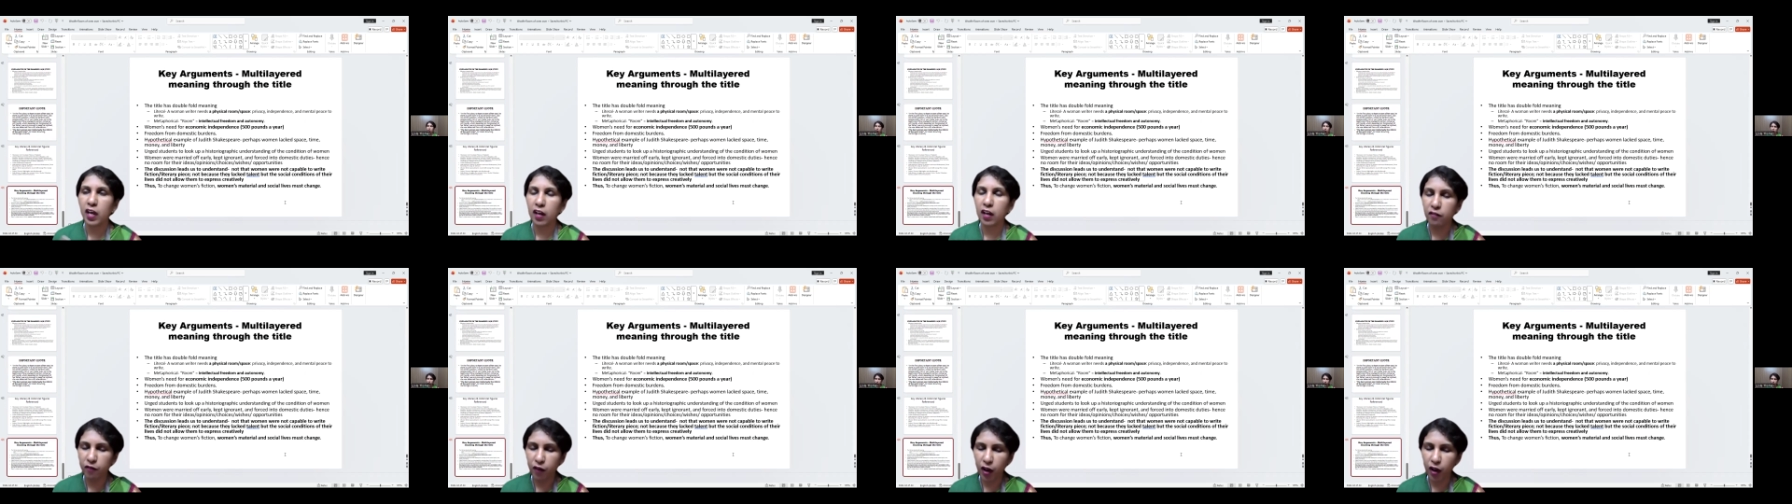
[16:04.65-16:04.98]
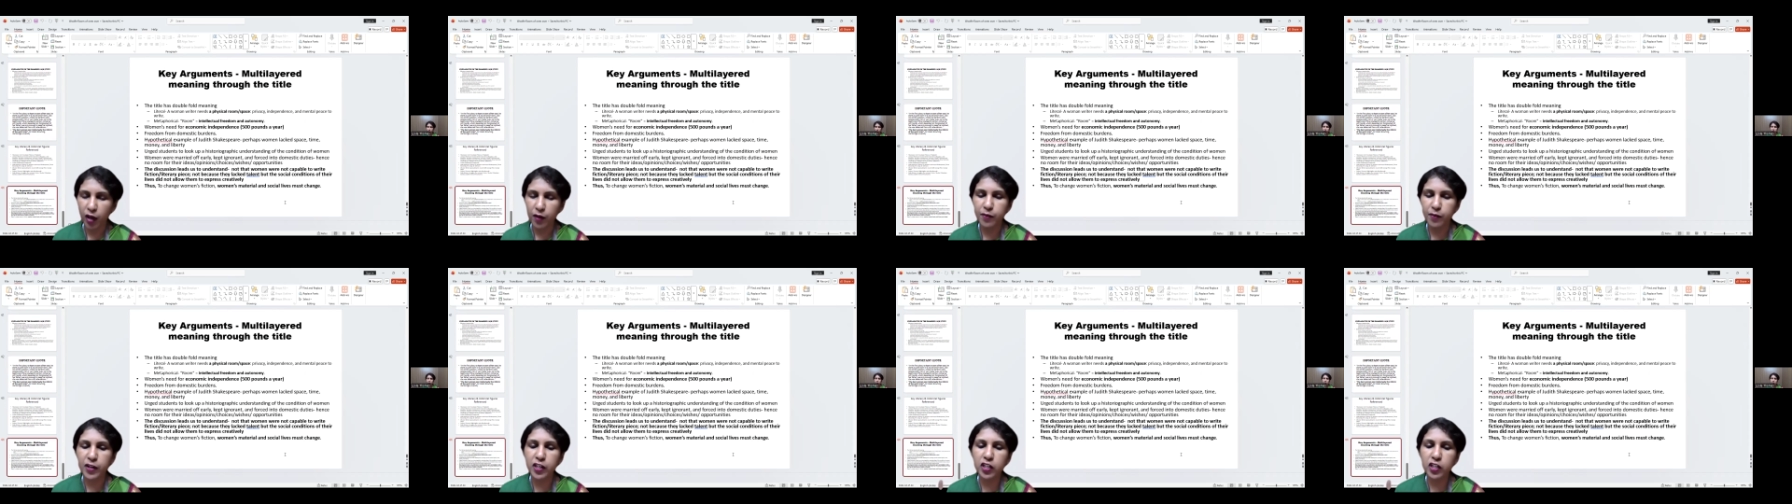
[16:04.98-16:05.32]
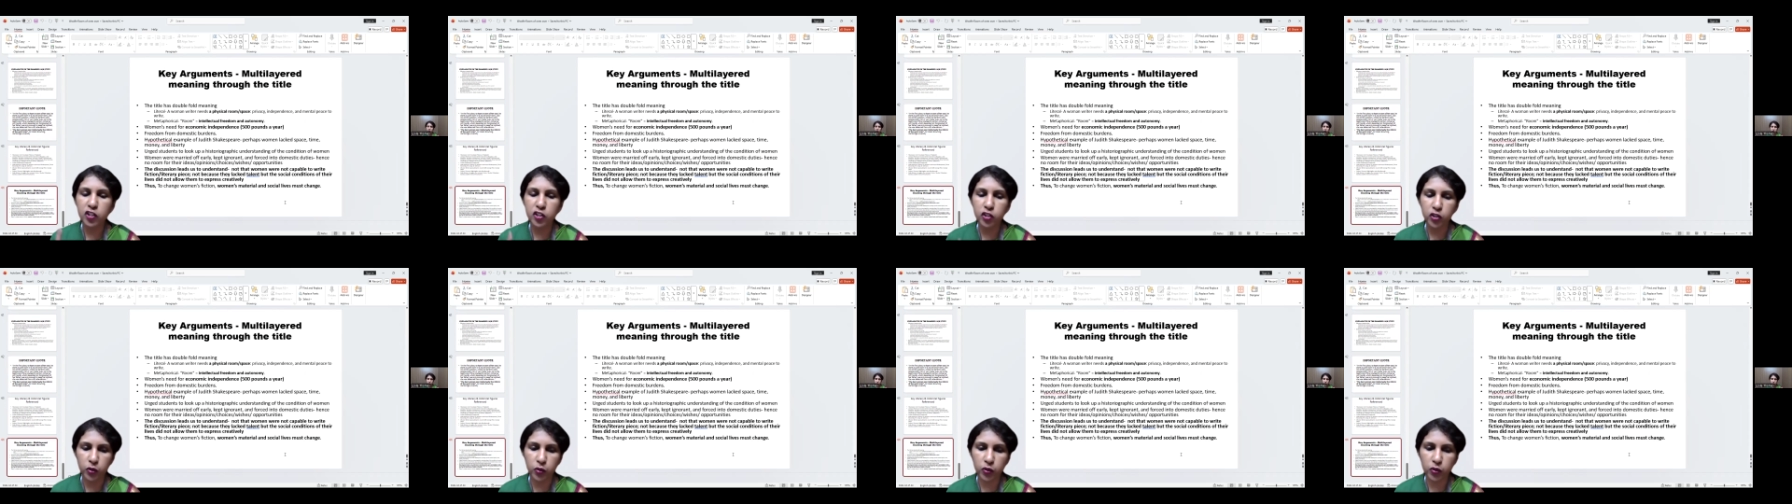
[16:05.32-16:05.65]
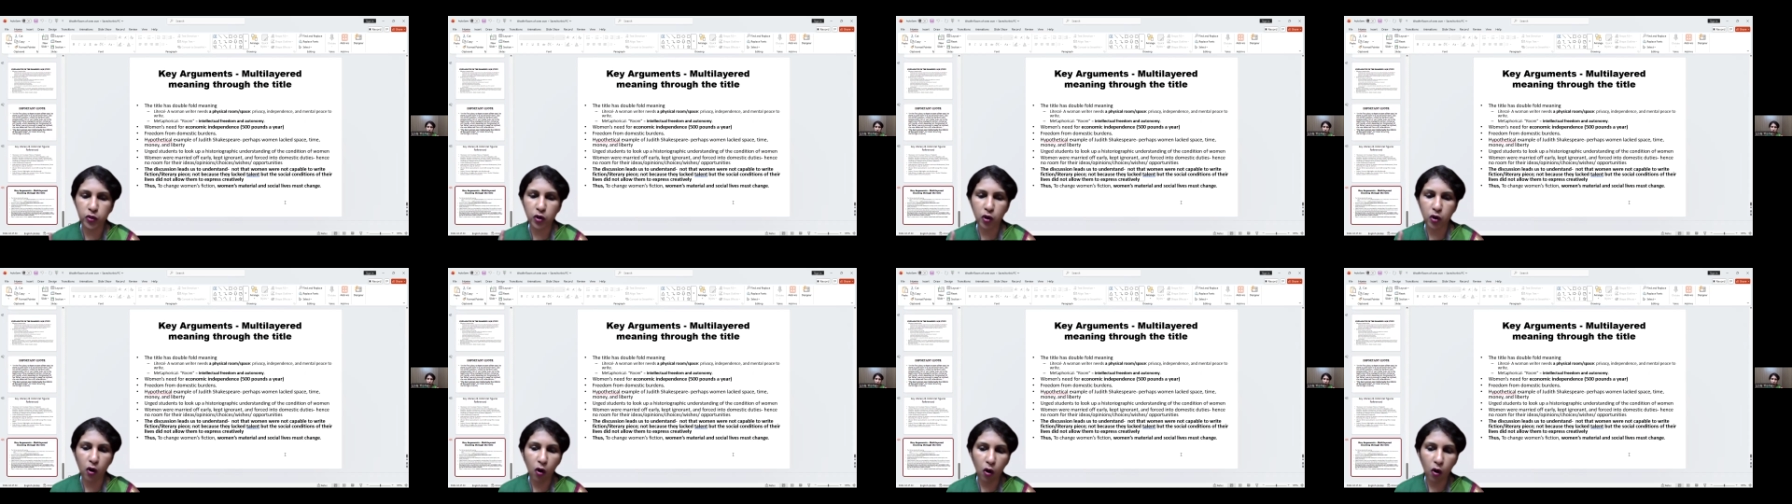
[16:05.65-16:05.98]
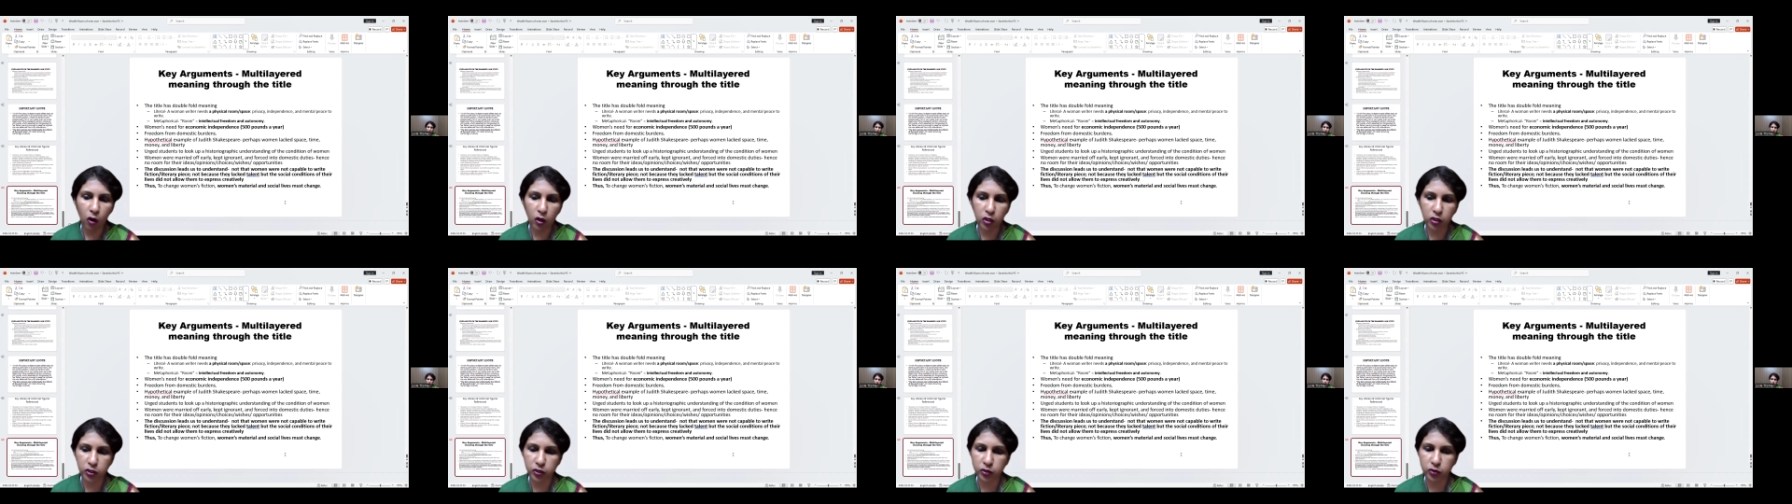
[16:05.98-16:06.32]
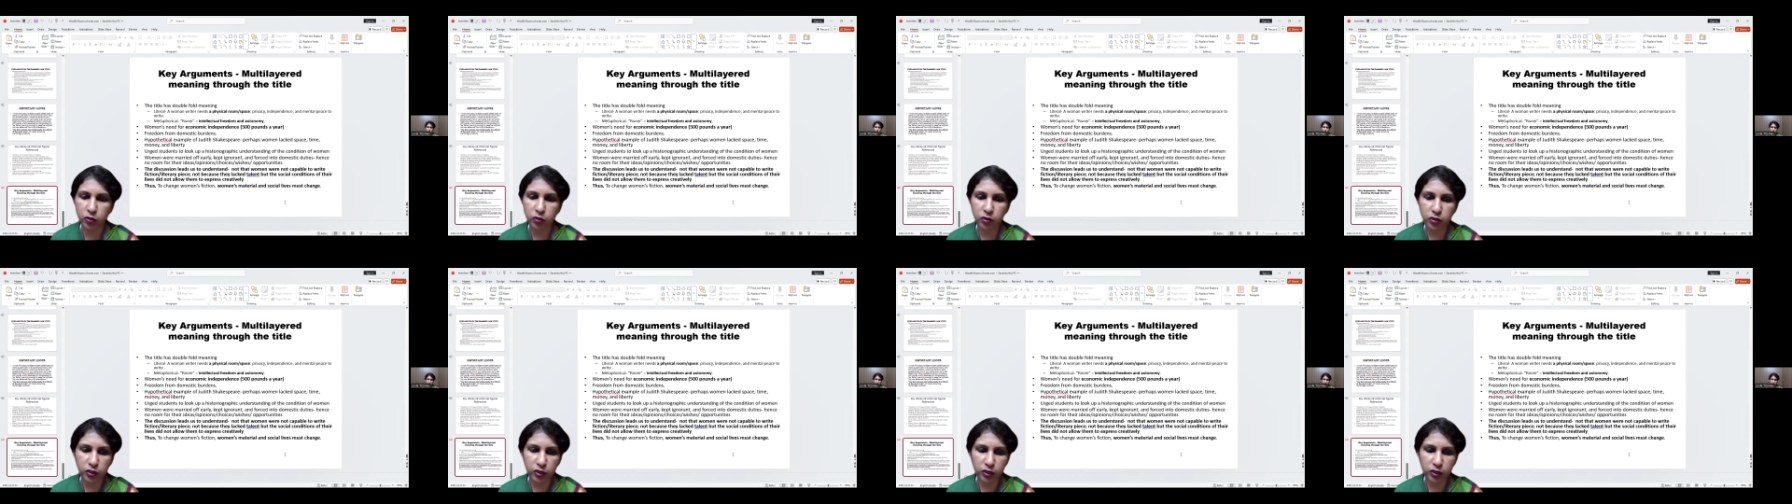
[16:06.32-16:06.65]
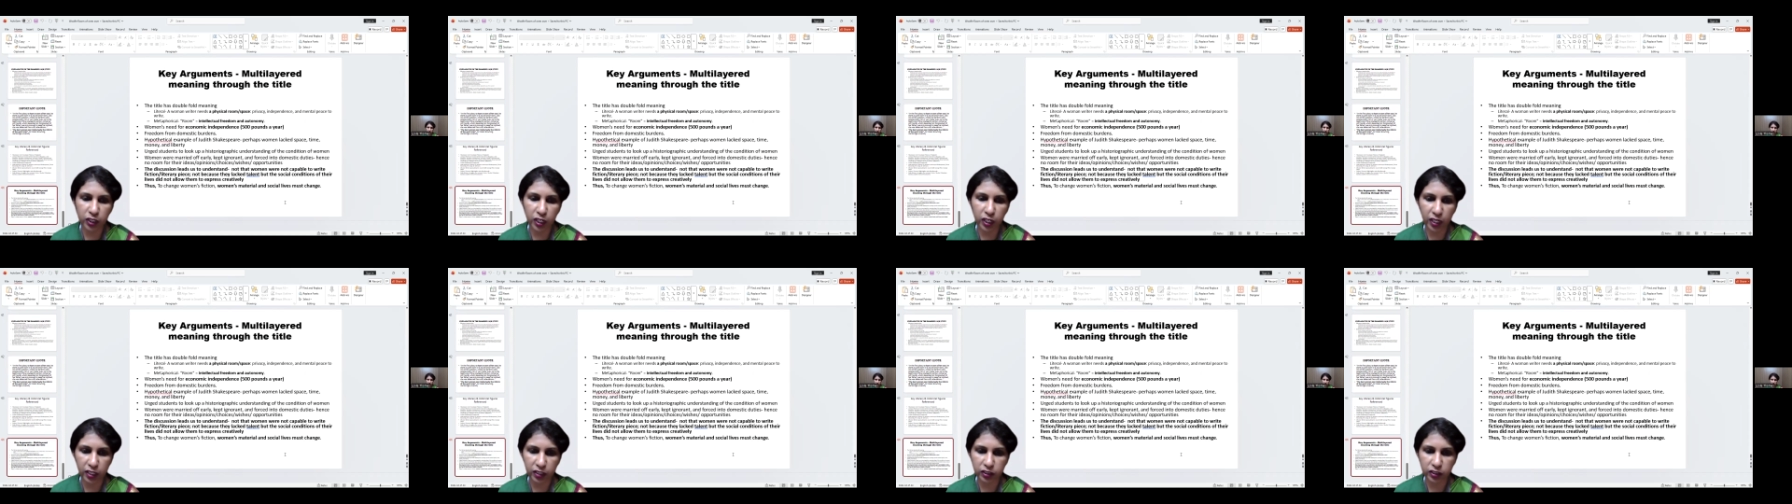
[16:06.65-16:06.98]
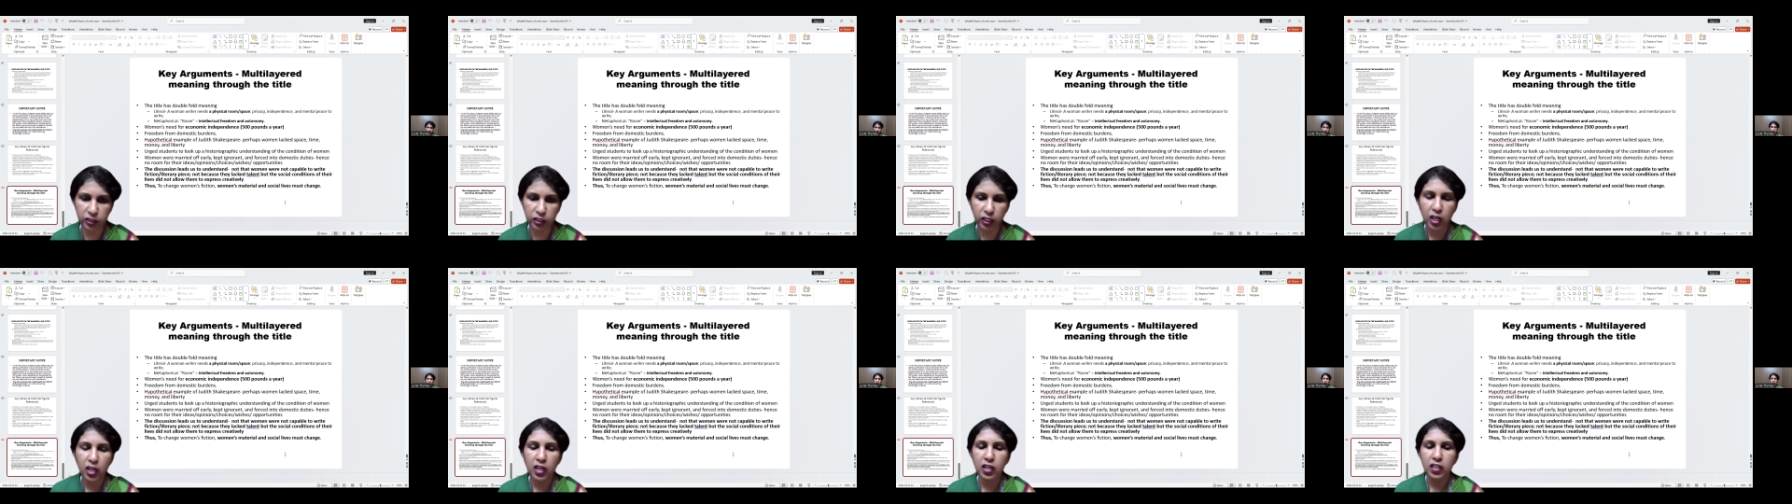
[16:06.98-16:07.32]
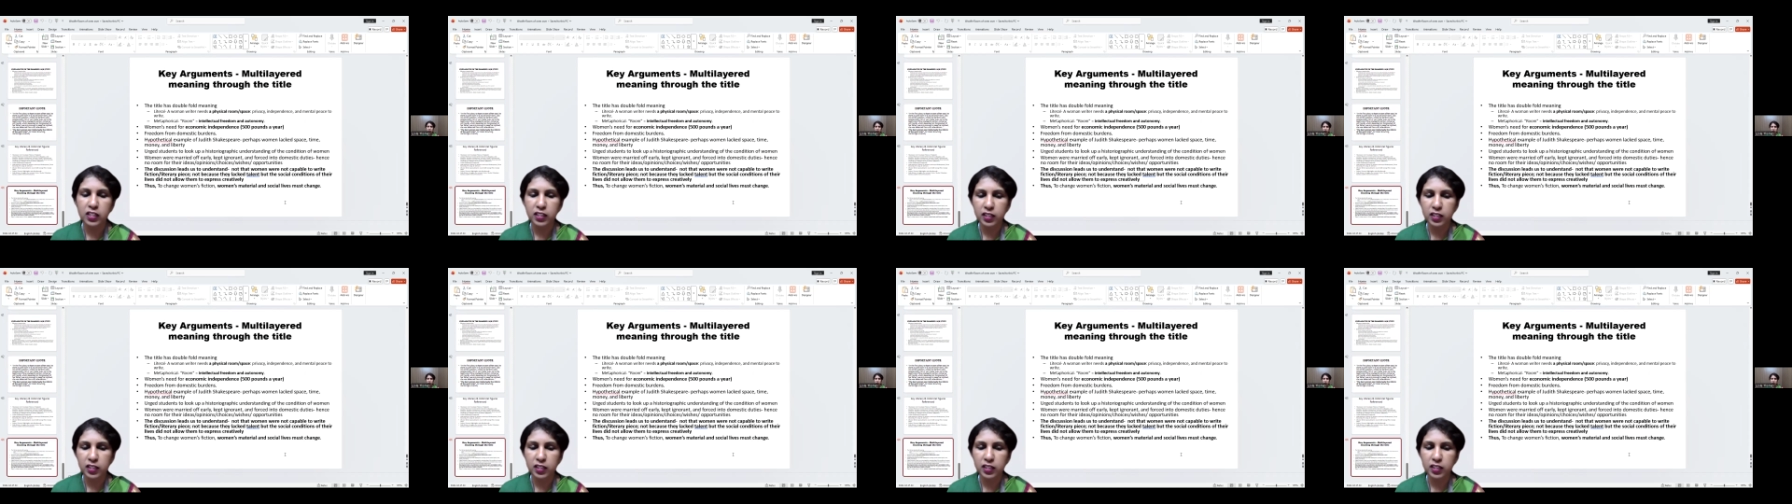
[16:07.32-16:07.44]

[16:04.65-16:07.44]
environment should also change.